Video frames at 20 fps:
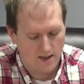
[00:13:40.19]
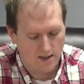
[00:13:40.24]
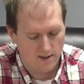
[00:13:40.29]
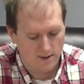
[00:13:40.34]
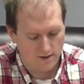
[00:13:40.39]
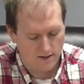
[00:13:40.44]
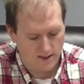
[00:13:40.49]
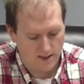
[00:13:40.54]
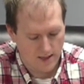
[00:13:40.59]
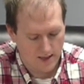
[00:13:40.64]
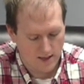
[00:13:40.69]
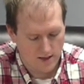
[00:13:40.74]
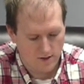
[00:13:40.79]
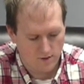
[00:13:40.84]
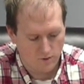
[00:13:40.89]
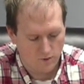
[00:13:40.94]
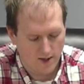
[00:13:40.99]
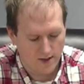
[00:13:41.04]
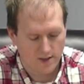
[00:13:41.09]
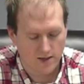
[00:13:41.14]
they
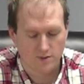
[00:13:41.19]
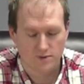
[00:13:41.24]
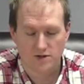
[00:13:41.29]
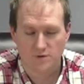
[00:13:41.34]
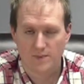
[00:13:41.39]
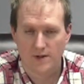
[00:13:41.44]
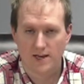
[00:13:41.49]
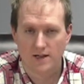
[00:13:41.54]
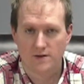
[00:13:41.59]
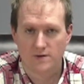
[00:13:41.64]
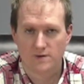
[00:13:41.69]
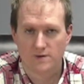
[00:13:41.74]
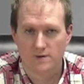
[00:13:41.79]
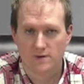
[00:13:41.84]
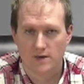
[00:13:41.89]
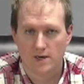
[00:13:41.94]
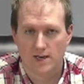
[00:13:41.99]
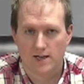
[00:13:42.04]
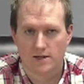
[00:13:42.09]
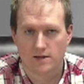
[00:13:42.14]
rent out space
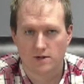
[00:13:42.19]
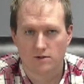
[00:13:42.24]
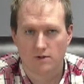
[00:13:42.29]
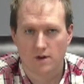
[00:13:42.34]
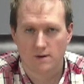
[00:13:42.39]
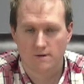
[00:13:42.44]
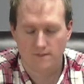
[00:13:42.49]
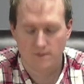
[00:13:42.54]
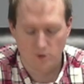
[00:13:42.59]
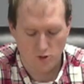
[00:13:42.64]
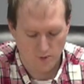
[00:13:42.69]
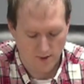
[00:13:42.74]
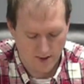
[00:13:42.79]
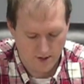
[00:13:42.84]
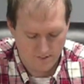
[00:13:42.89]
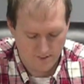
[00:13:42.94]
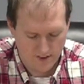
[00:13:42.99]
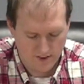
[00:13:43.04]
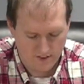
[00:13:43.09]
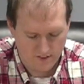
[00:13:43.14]
at the Grandview
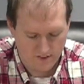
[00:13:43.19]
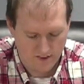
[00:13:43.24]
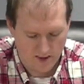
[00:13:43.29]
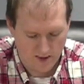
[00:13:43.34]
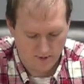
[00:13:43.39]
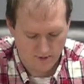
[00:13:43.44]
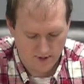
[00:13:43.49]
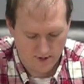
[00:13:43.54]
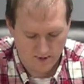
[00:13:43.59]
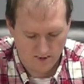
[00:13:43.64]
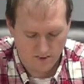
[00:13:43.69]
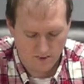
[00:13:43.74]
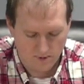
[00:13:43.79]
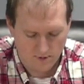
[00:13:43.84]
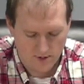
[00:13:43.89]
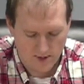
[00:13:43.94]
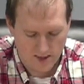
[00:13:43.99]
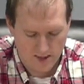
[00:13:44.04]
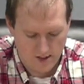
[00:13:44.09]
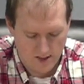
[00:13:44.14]
Apartments, the housing
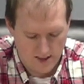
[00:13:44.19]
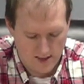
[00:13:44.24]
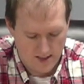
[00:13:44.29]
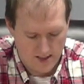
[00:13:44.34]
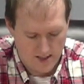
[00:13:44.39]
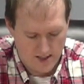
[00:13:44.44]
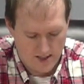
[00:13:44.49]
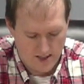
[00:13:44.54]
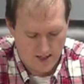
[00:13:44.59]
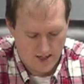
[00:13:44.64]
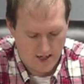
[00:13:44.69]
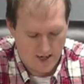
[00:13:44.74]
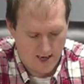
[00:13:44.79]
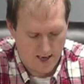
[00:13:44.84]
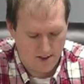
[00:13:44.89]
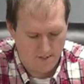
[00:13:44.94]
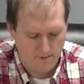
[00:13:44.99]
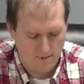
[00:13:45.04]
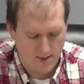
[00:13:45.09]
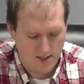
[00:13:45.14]
authority,
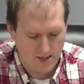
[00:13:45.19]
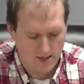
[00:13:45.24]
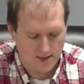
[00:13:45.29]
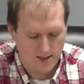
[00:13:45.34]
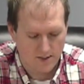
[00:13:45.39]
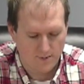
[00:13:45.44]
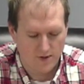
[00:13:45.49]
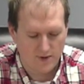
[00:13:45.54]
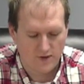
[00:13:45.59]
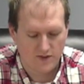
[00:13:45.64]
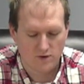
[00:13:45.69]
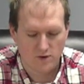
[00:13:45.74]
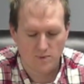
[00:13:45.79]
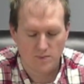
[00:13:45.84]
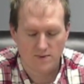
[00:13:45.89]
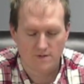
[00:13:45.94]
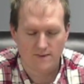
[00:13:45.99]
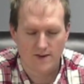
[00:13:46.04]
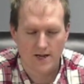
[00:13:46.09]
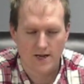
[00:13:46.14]
and they basically
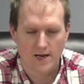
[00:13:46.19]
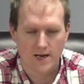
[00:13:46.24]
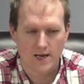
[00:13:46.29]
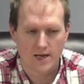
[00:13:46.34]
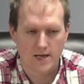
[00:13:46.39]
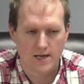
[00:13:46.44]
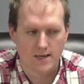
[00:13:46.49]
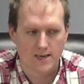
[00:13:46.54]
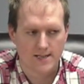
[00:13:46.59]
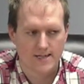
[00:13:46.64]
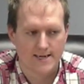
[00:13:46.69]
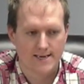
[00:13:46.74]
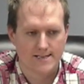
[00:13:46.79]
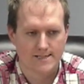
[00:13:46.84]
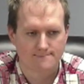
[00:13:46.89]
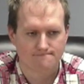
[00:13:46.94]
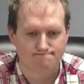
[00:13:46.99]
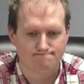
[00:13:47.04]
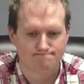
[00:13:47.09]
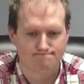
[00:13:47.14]
provide a
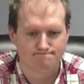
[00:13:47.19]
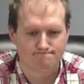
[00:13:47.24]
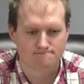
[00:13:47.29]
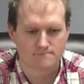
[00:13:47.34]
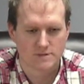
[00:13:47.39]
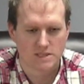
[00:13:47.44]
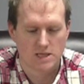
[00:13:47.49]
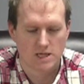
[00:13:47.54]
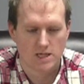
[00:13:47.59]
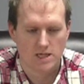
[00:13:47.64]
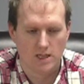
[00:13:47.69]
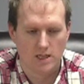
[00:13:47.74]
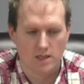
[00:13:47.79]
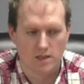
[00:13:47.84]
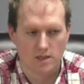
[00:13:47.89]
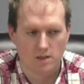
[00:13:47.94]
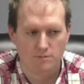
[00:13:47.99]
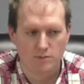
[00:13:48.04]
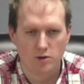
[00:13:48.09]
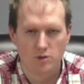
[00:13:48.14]

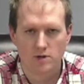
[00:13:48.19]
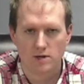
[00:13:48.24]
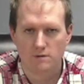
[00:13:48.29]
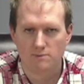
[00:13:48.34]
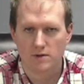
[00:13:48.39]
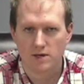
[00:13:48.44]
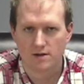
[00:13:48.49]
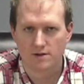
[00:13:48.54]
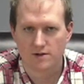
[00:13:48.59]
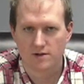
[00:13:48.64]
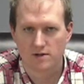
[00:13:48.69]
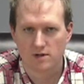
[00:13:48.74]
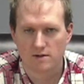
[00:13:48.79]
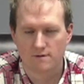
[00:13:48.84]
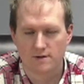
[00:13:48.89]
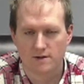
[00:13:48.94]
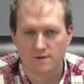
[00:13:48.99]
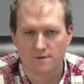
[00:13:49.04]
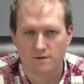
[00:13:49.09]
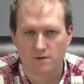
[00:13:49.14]
community meal
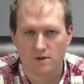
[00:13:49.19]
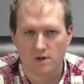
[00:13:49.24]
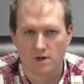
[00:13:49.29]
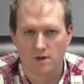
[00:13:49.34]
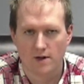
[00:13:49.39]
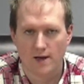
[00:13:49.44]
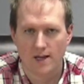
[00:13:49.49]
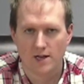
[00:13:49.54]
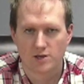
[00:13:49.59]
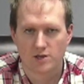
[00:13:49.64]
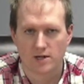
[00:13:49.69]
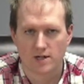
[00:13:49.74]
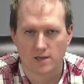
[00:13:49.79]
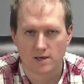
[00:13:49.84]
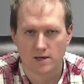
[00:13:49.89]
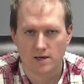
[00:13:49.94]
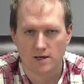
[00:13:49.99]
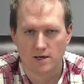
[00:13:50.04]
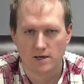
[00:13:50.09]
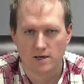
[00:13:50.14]
service for our aging
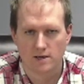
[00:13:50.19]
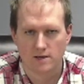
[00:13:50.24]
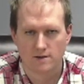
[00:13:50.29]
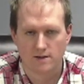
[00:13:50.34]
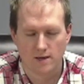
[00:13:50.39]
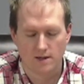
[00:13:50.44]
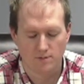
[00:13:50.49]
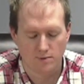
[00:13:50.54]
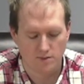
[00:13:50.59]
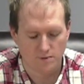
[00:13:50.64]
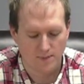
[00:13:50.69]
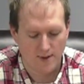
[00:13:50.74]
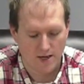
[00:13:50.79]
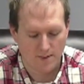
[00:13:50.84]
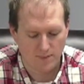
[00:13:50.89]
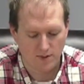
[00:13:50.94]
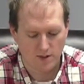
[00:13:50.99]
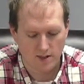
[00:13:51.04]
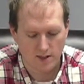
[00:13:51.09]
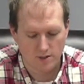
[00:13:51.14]
and disabled
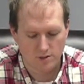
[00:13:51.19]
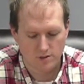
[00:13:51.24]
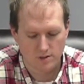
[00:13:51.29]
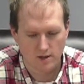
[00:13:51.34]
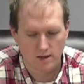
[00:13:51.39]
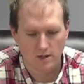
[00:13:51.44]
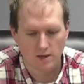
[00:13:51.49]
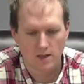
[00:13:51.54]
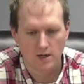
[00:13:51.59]
population,